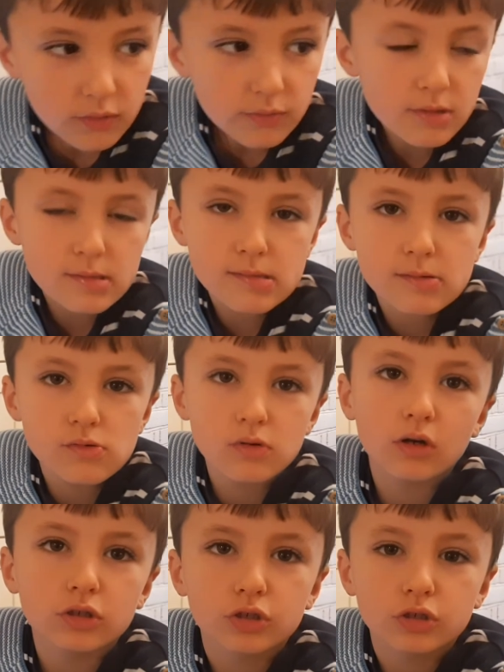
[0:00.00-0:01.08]
We also
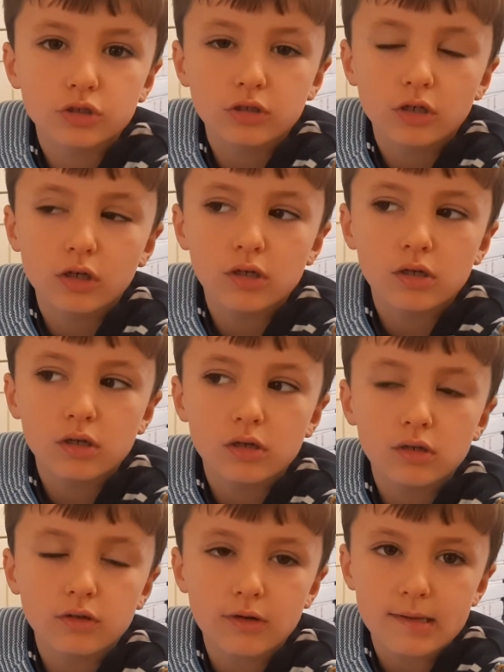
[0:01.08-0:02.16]
watched
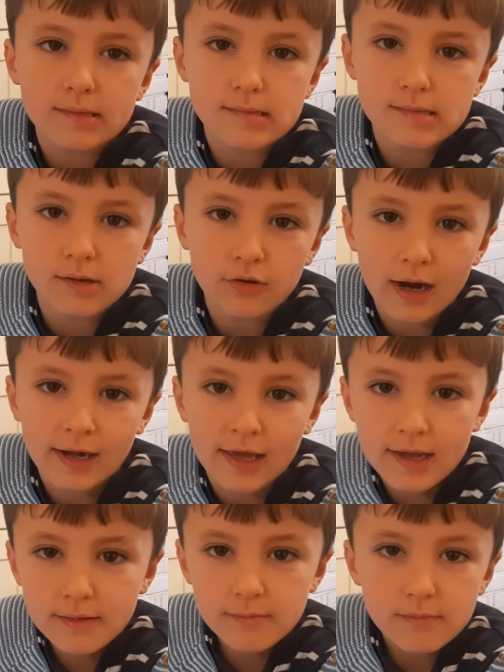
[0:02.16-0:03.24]
Gangster Granny.